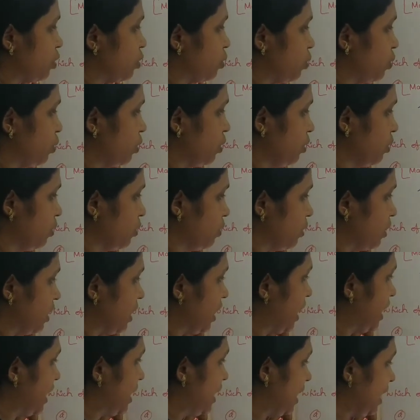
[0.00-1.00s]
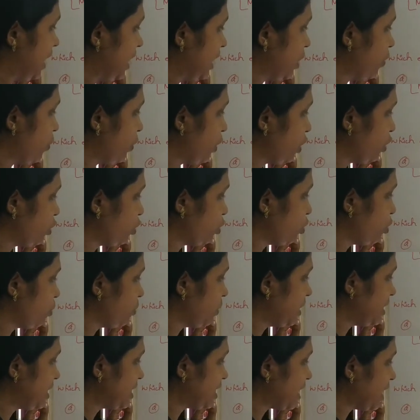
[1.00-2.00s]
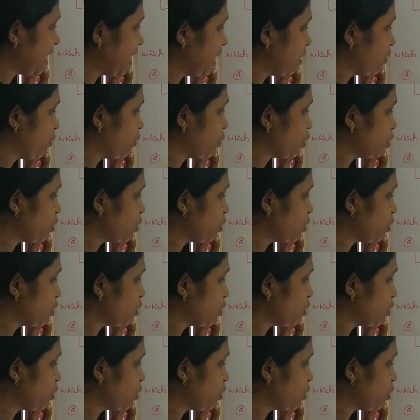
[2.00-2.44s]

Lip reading: 2 and L equal to 2 means which